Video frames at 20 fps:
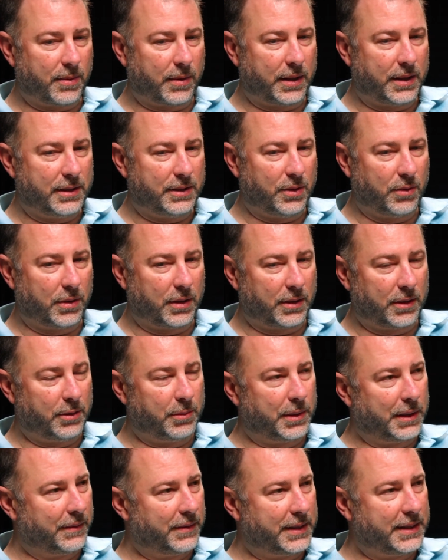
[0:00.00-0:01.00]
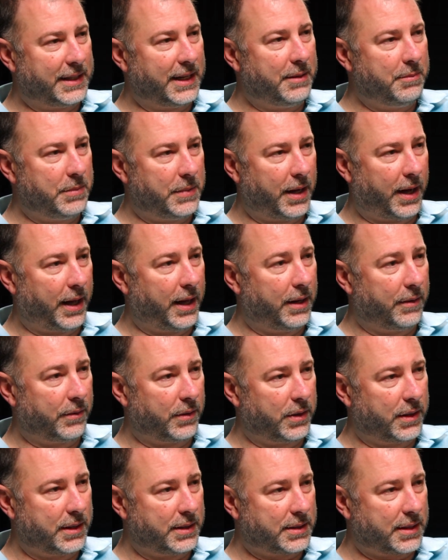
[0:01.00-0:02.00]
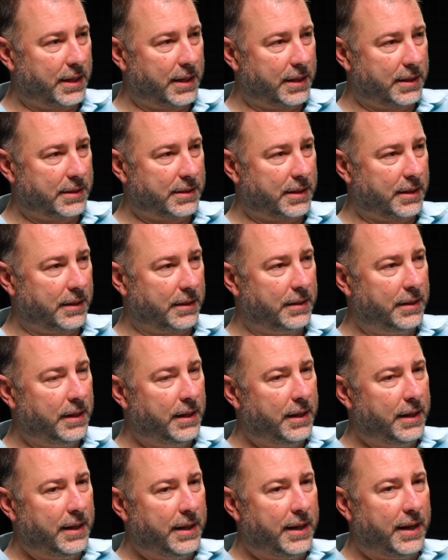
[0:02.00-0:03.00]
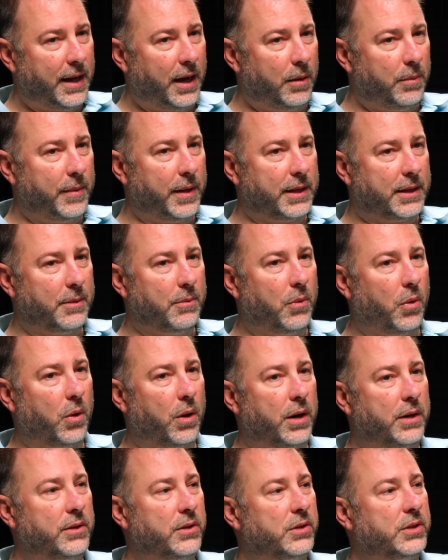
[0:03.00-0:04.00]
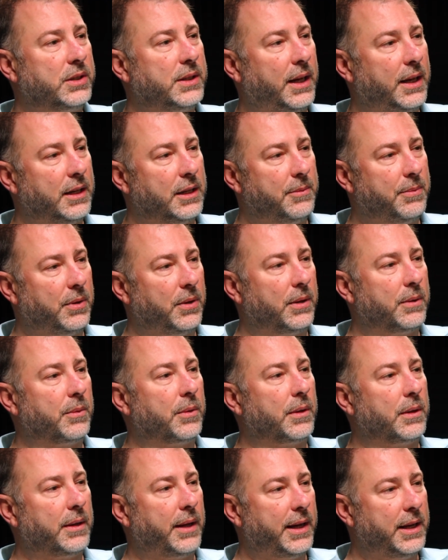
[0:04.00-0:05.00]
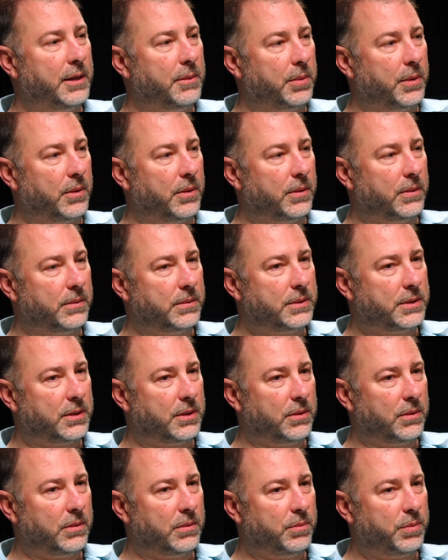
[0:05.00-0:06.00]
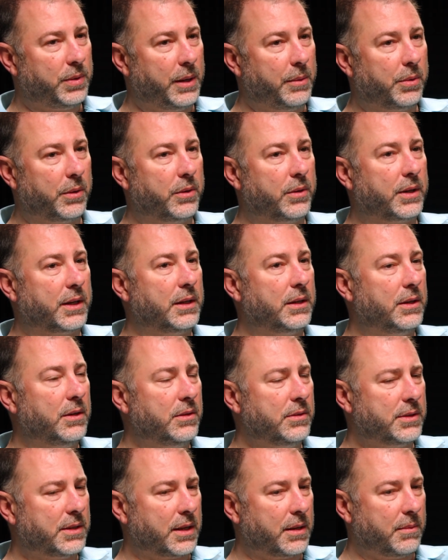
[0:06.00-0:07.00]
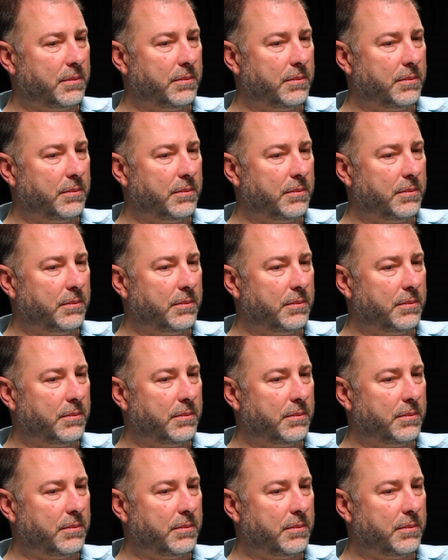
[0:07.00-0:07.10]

Really doing a little bit of a deep dive on these things to help make them more understandable and relatable to people who can use them.